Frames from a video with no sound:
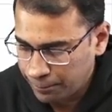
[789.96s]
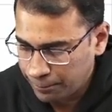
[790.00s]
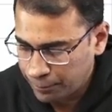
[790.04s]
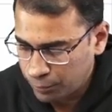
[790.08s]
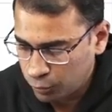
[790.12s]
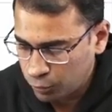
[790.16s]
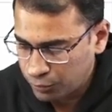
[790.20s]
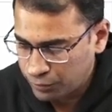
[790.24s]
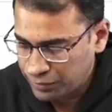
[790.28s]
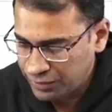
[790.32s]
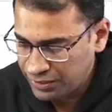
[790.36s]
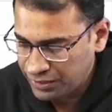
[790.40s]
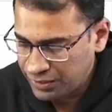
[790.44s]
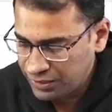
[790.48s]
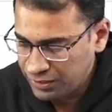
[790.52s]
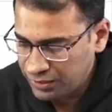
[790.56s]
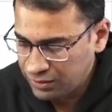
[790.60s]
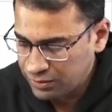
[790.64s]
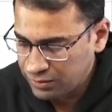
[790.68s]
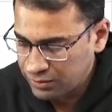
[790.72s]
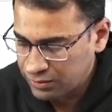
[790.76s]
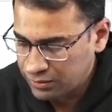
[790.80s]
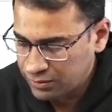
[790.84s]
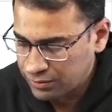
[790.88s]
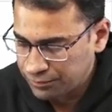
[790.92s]

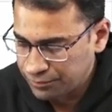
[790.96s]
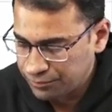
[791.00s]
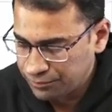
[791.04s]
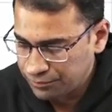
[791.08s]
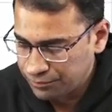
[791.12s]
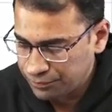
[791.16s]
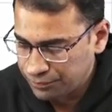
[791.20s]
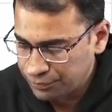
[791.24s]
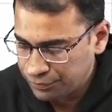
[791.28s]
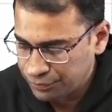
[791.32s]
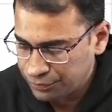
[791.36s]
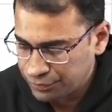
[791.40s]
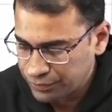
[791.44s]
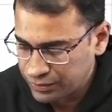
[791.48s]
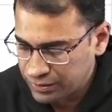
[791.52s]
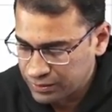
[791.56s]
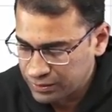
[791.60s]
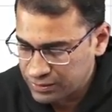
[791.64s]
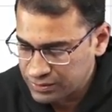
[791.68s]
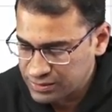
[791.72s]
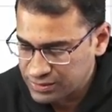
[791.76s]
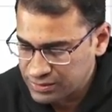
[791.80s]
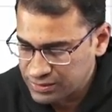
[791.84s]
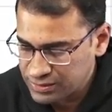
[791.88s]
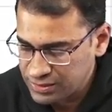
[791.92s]
protein
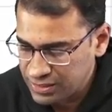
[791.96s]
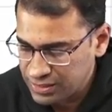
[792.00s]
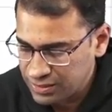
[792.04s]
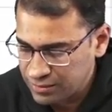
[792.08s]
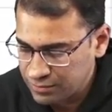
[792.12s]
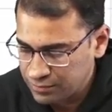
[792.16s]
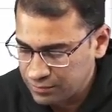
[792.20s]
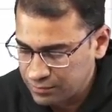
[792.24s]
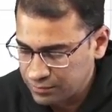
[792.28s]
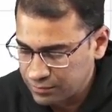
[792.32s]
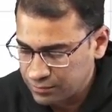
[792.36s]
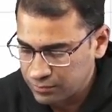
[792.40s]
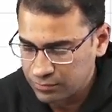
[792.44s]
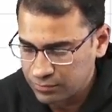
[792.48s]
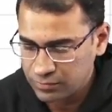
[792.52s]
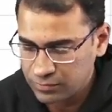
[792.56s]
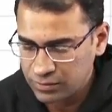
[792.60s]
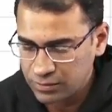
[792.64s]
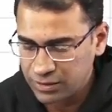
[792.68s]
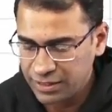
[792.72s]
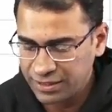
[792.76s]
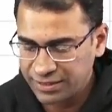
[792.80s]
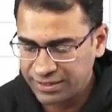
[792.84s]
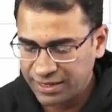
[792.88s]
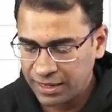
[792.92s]
C.
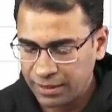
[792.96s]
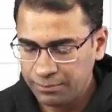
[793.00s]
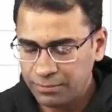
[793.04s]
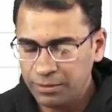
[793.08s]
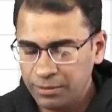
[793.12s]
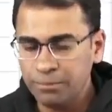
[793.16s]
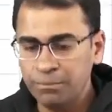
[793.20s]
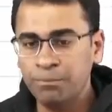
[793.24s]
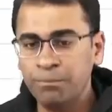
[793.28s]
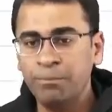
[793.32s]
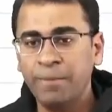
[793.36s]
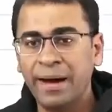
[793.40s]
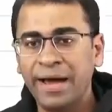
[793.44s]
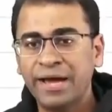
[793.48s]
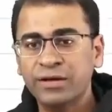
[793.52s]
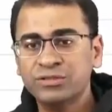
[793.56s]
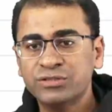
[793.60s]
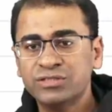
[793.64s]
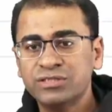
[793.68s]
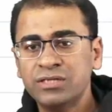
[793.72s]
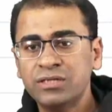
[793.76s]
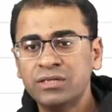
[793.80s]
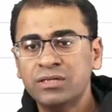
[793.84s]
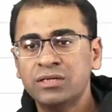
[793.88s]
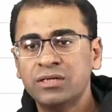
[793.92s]
It can be
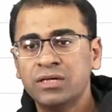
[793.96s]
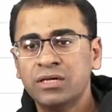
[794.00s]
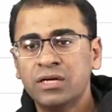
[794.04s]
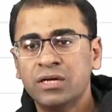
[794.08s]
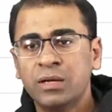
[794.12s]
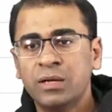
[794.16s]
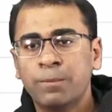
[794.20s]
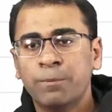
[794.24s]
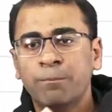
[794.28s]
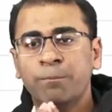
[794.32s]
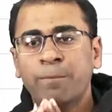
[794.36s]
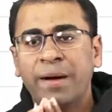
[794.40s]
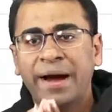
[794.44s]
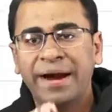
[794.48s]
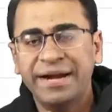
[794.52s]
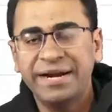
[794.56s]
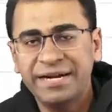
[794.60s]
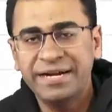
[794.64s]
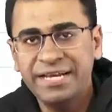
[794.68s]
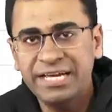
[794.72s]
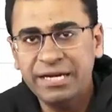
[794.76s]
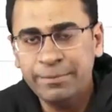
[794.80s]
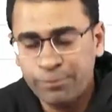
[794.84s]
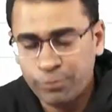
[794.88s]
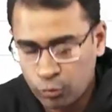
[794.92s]
myosin
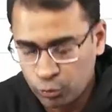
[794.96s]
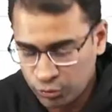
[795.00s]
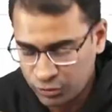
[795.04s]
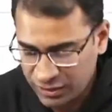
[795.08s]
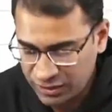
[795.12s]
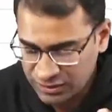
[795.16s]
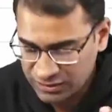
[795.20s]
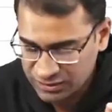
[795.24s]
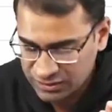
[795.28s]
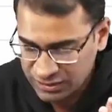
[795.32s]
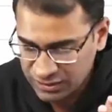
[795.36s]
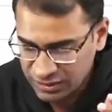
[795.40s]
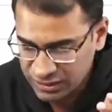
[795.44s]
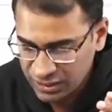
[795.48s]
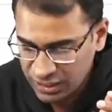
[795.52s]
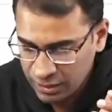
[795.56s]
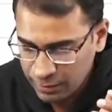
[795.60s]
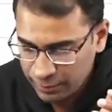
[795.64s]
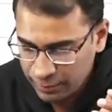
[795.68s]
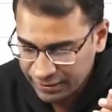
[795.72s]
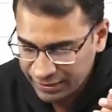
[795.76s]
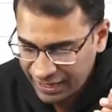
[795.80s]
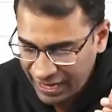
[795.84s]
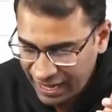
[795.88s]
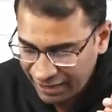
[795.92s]
binding protein C.
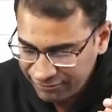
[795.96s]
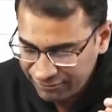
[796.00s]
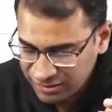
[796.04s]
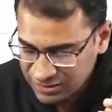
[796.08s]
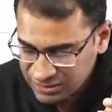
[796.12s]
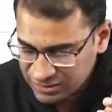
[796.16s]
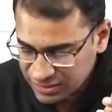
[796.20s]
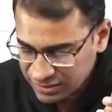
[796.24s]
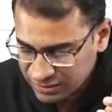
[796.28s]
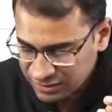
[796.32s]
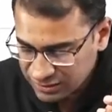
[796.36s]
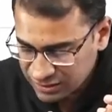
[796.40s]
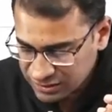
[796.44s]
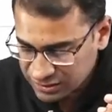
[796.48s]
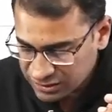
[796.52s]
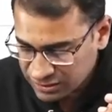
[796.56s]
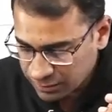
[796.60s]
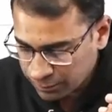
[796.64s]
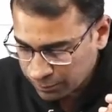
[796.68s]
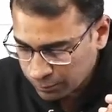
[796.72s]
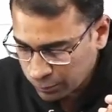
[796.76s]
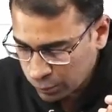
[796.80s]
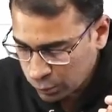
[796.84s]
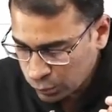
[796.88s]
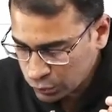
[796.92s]
But having said this, the
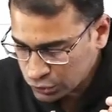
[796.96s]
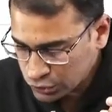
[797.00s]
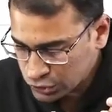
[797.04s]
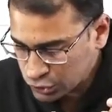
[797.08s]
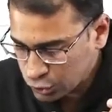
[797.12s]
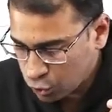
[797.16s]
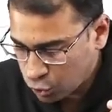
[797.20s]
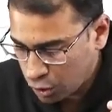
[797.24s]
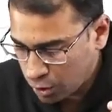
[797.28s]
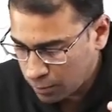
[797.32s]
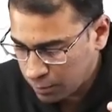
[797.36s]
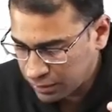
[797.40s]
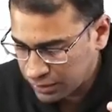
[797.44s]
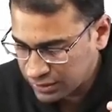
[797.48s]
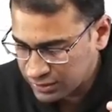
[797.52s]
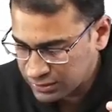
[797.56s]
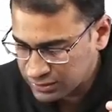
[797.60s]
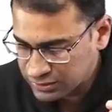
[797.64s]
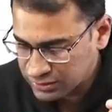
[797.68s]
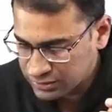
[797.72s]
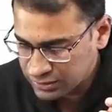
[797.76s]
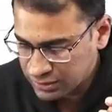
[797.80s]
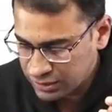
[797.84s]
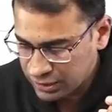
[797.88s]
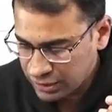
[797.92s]
most common
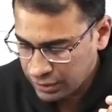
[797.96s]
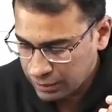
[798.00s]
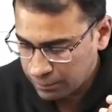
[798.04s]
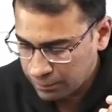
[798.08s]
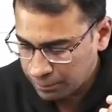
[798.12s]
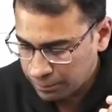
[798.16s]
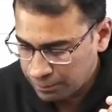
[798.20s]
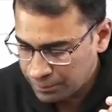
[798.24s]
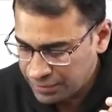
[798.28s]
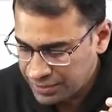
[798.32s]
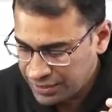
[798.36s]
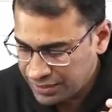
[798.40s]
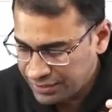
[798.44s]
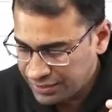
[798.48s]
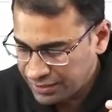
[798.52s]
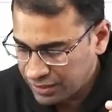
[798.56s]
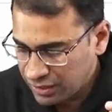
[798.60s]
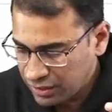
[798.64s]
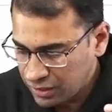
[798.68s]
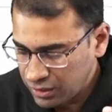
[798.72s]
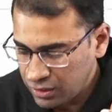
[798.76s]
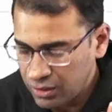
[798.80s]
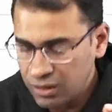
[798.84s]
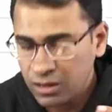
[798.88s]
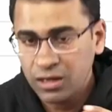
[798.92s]
is
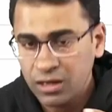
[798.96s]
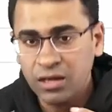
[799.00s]
beta